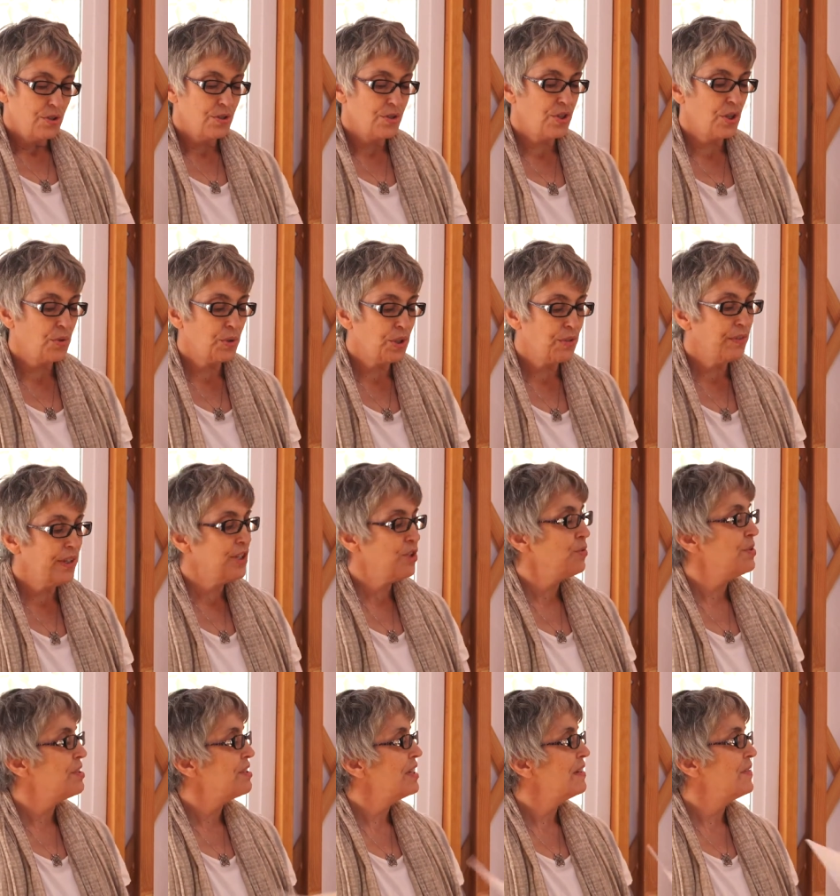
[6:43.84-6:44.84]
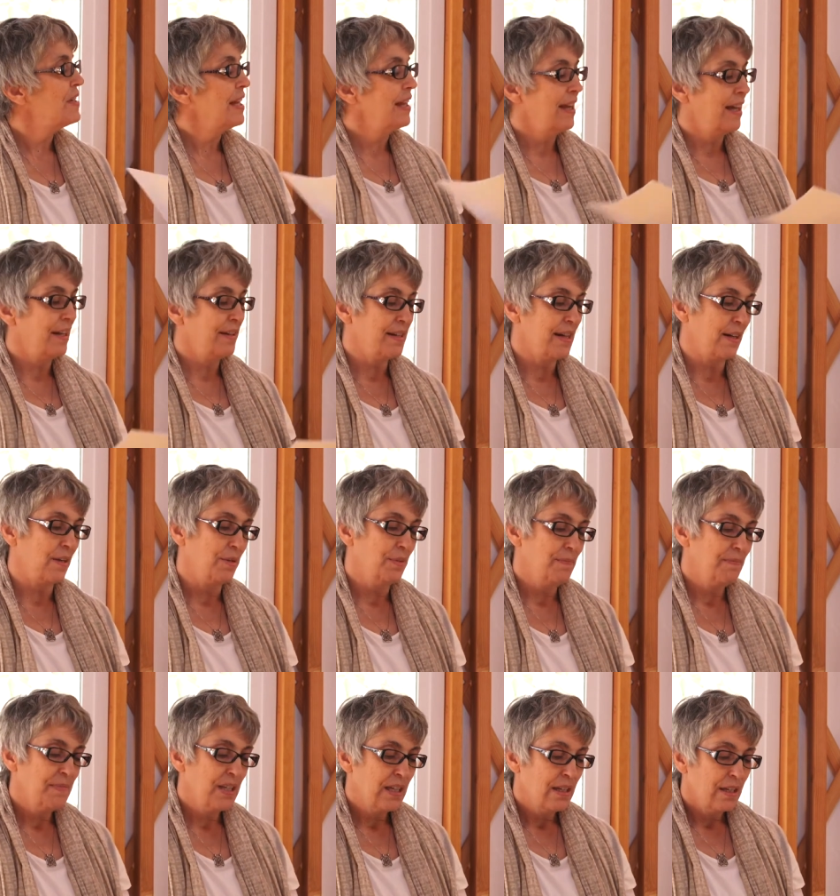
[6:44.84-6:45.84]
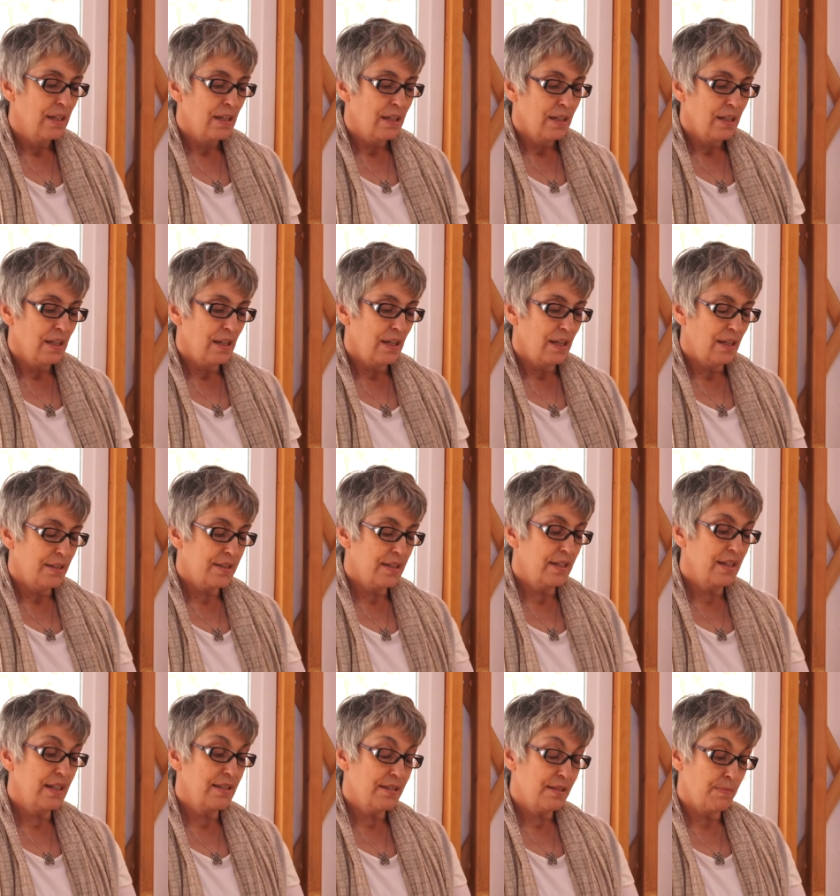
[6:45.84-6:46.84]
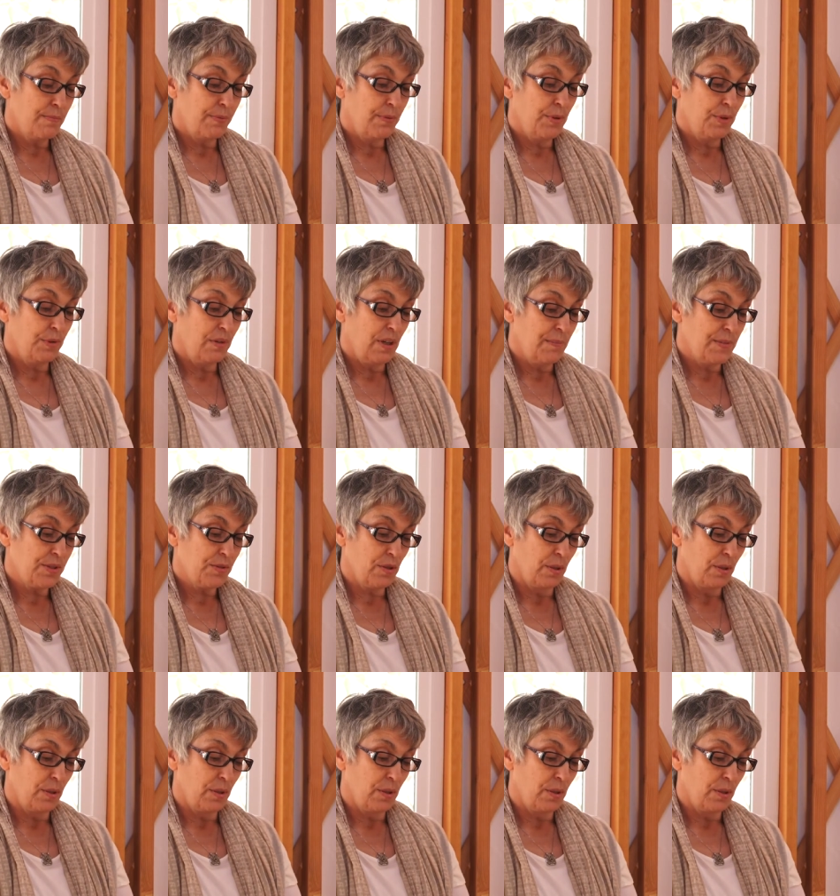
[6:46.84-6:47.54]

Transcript: So you've each received a handout. Uh, today's program is